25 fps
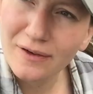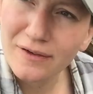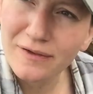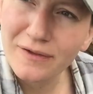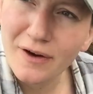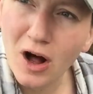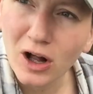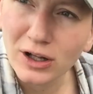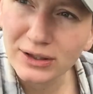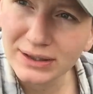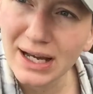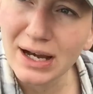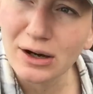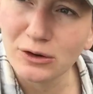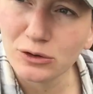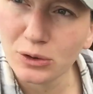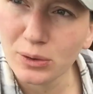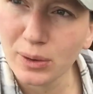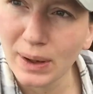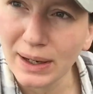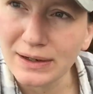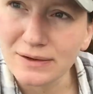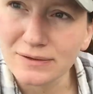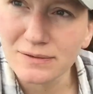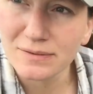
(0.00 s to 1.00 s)
fall down
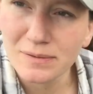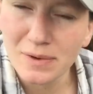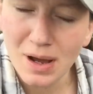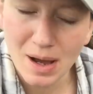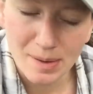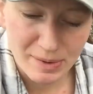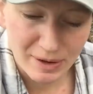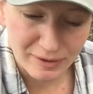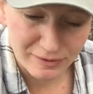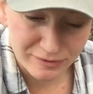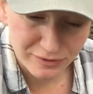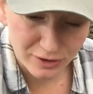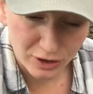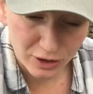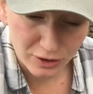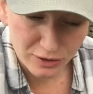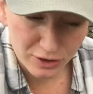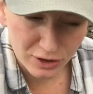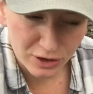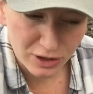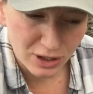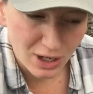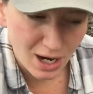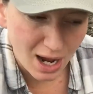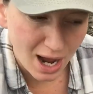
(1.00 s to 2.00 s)
quite a bit
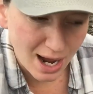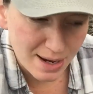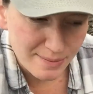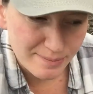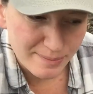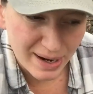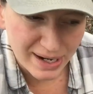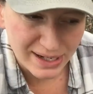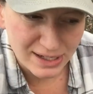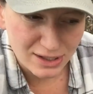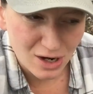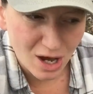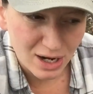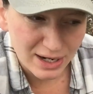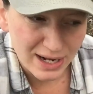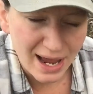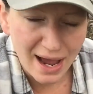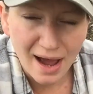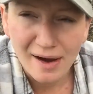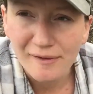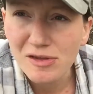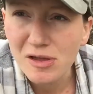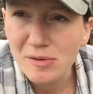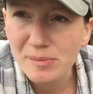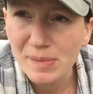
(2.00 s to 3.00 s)
further, I might not
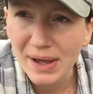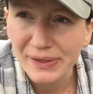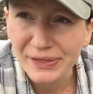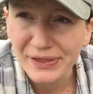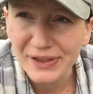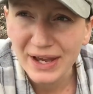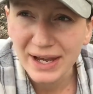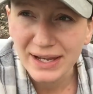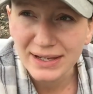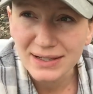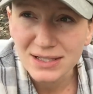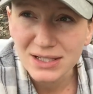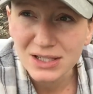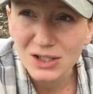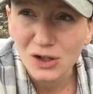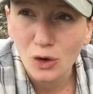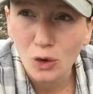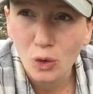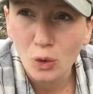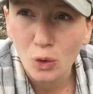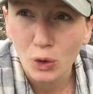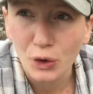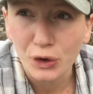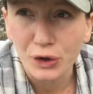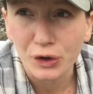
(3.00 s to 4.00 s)
have them at the ideal
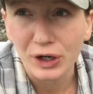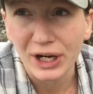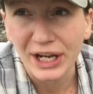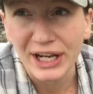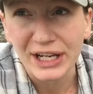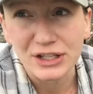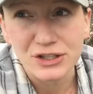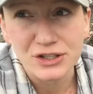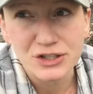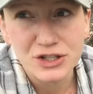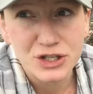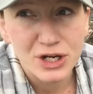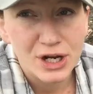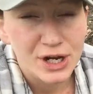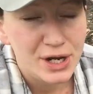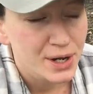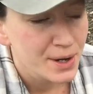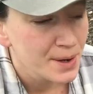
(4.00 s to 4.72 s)
1/4 inch.